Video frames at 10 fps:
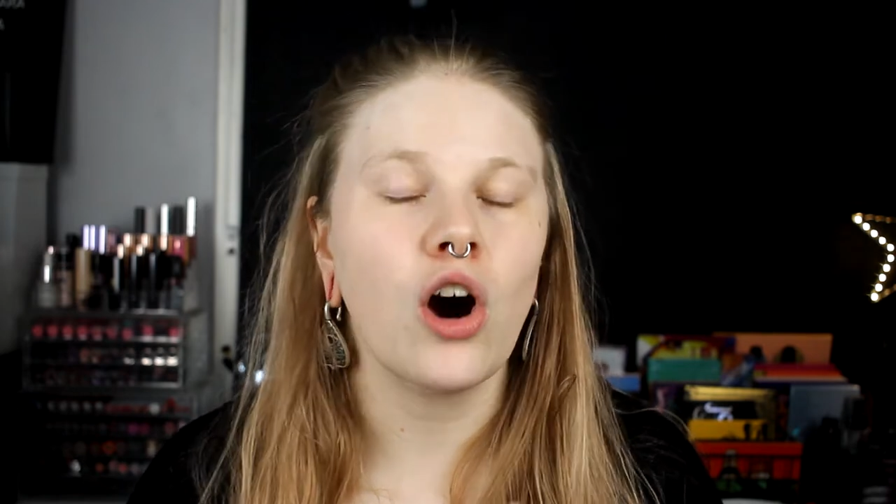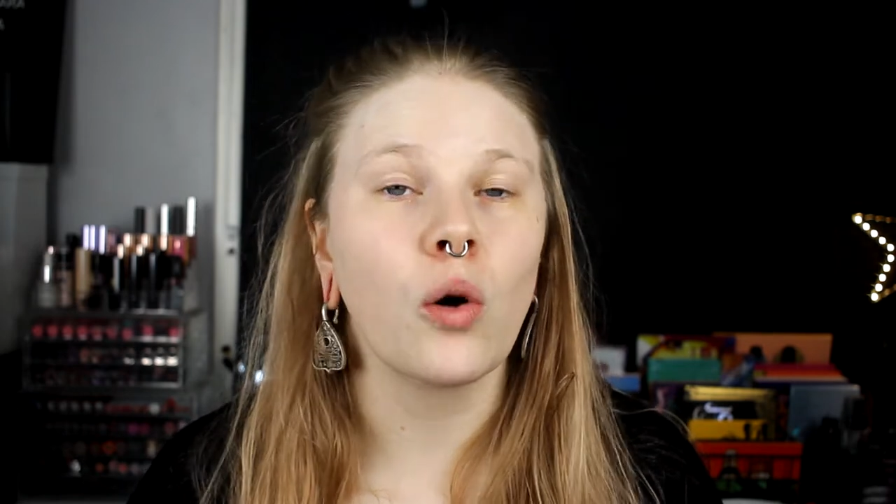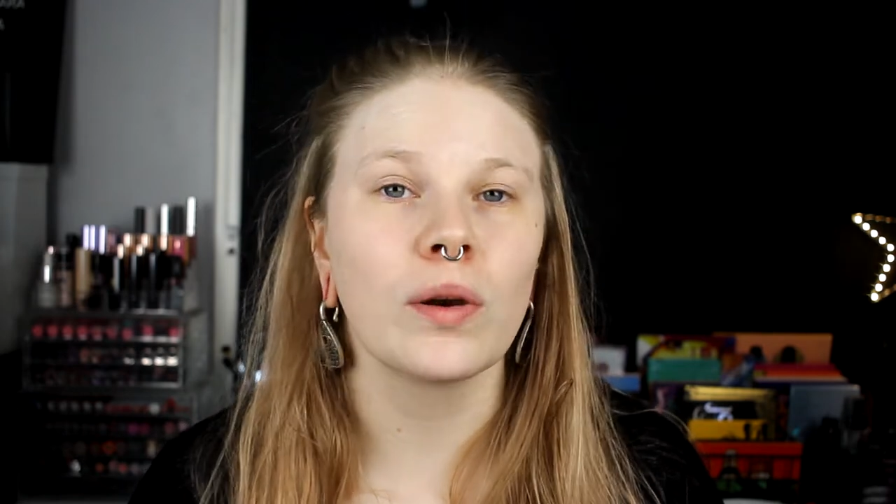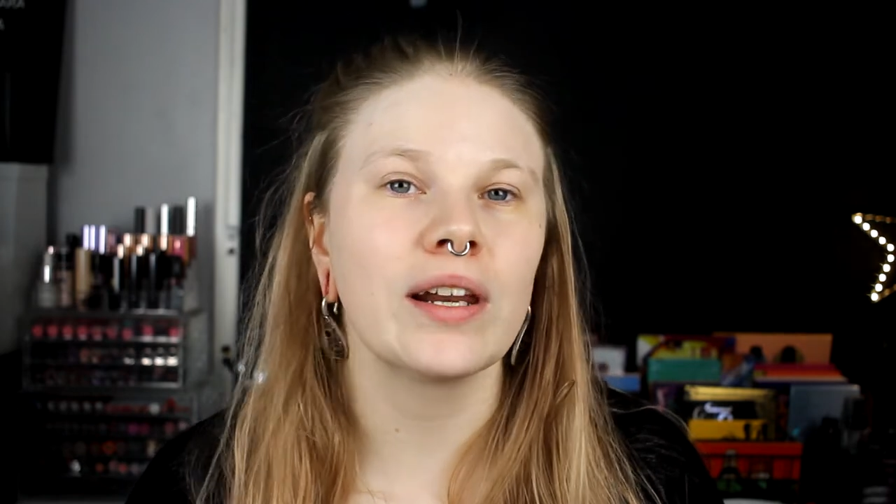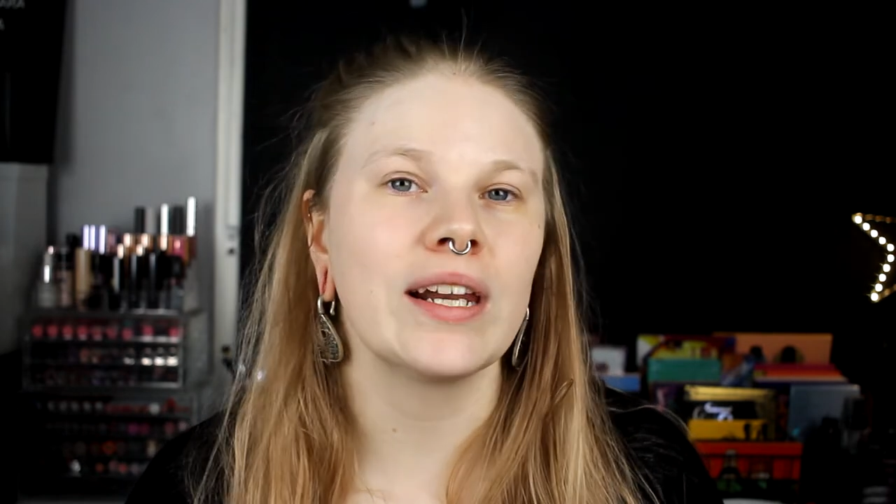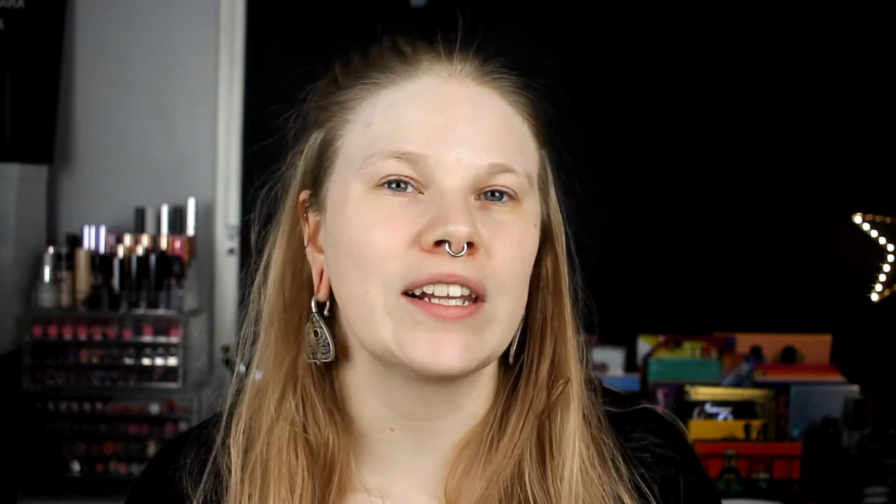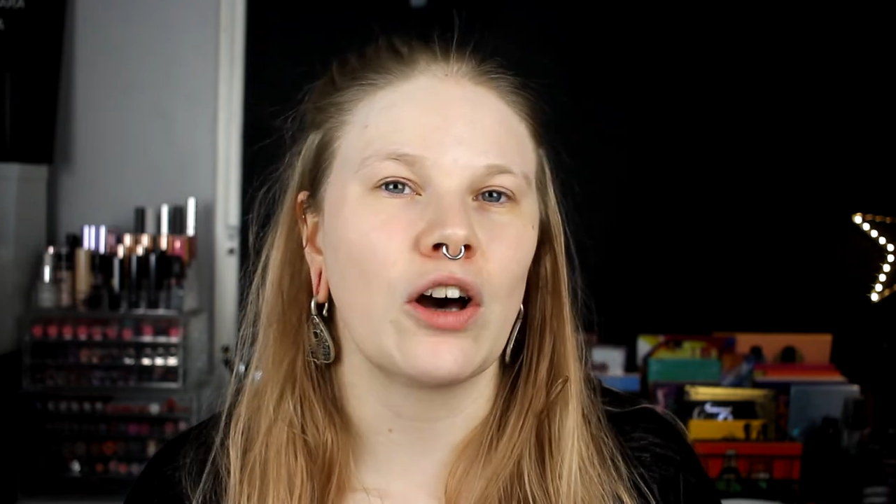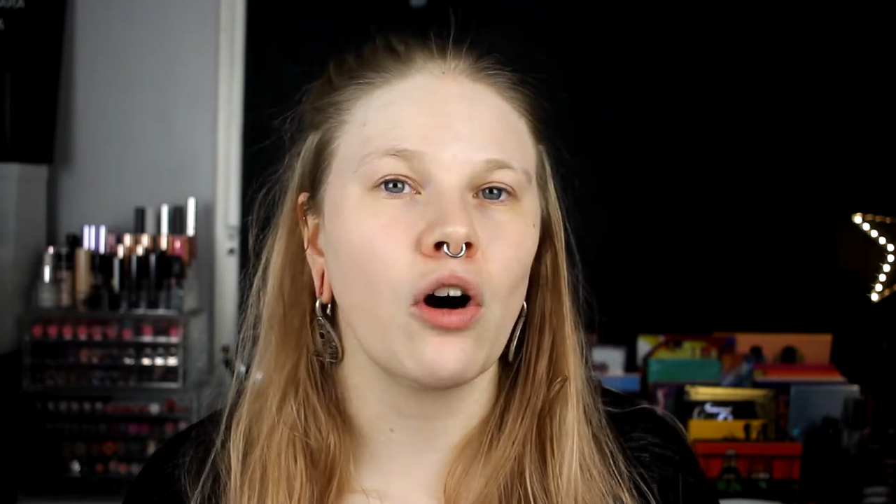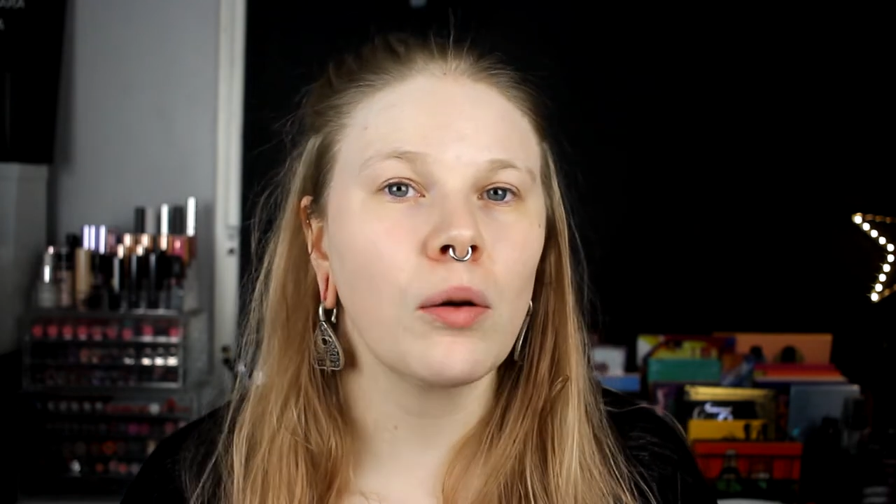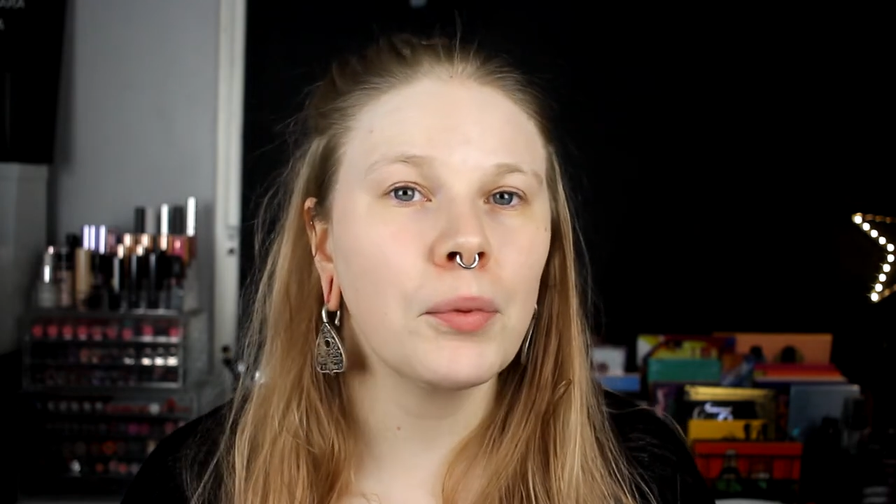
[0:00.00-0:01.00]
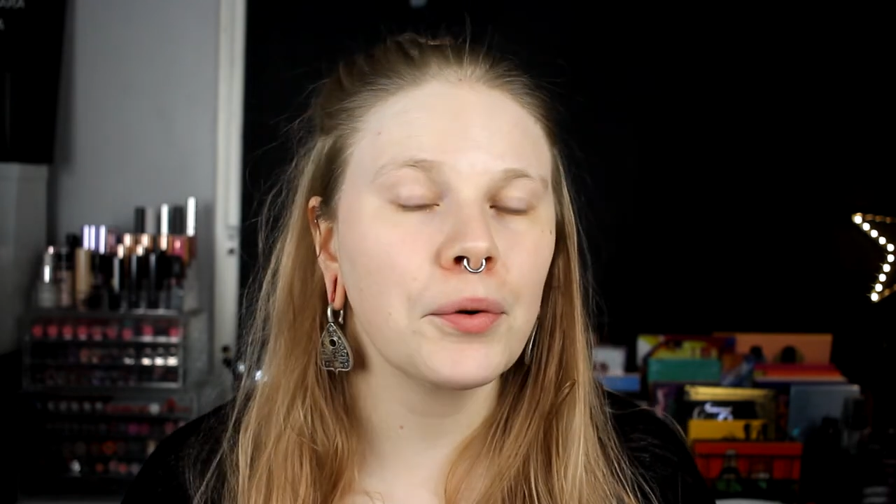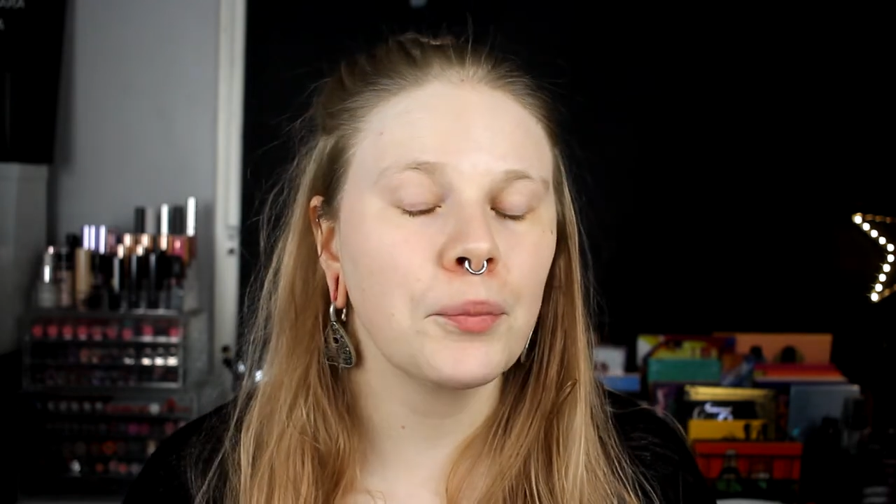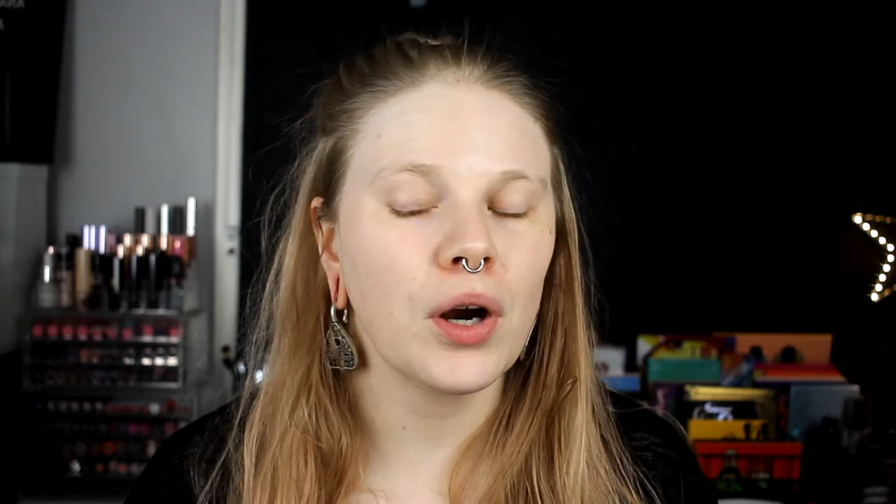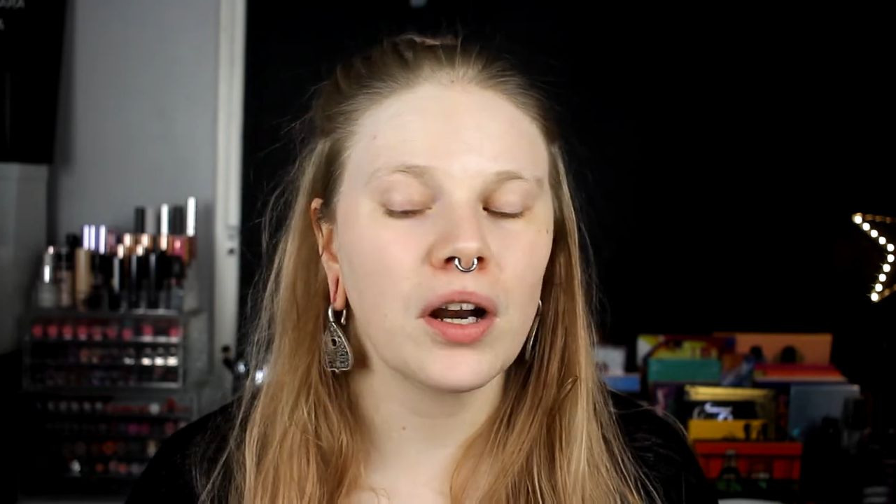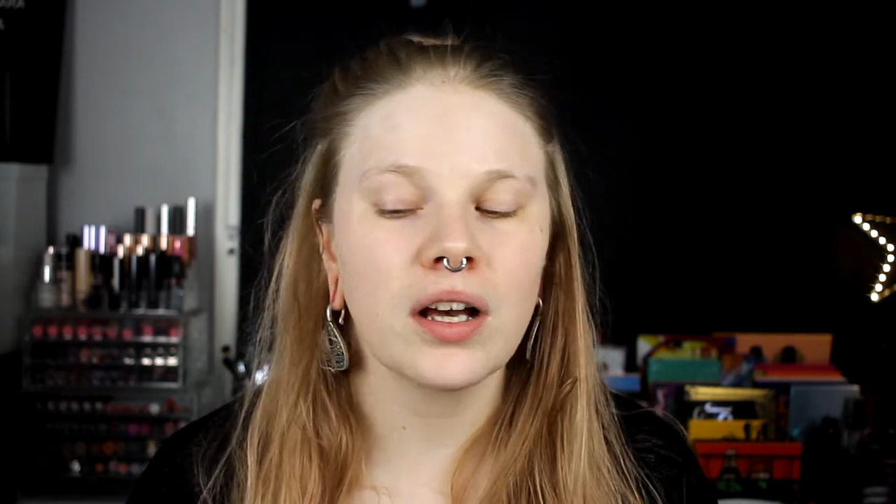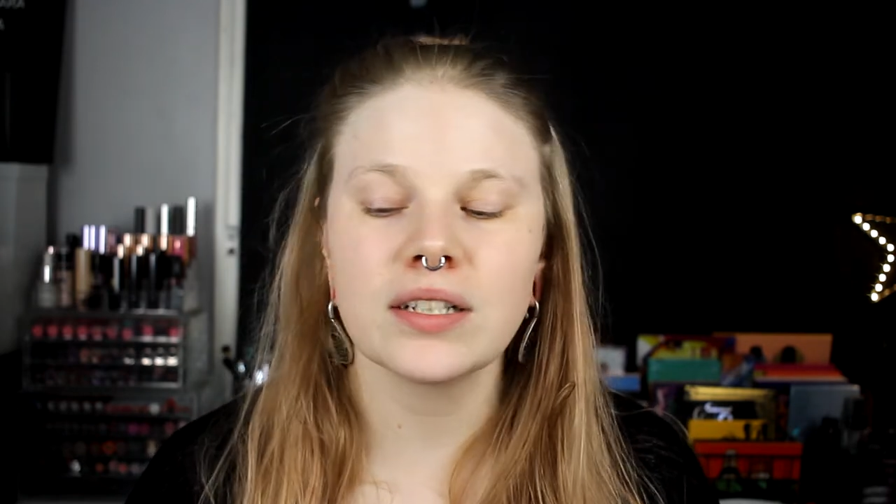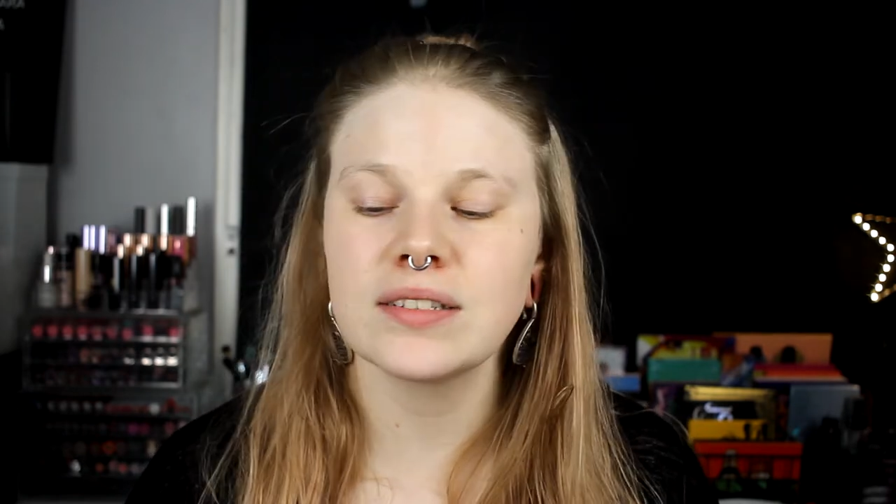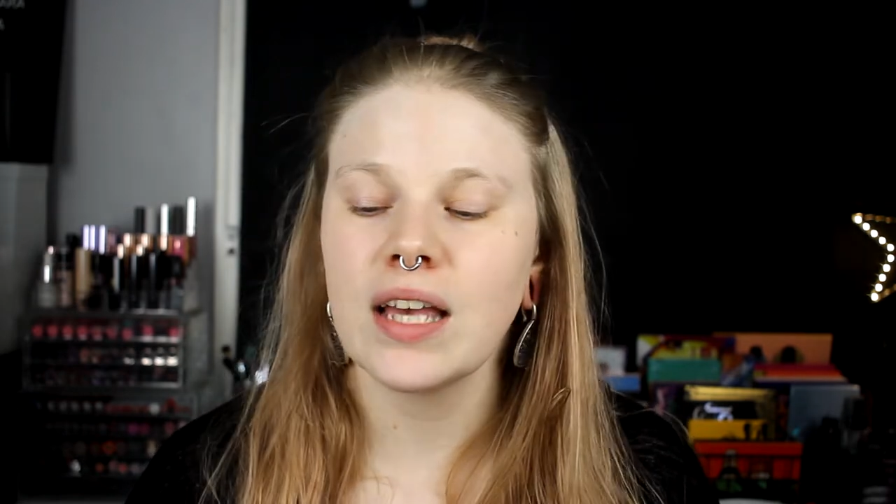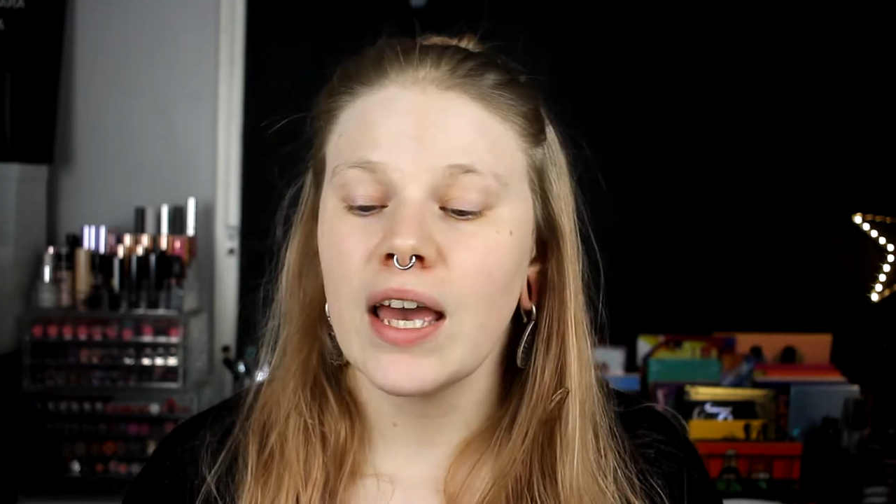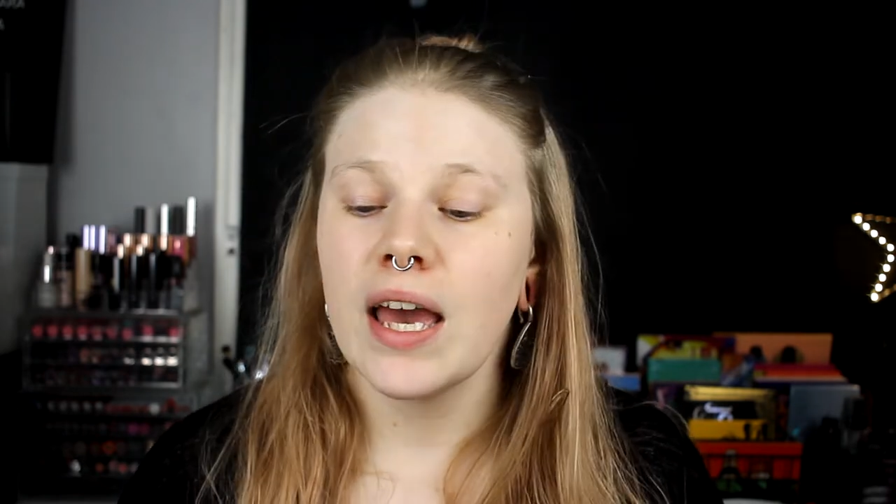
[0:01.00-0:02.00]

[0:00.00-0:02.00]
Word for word: only Linda Hallberg products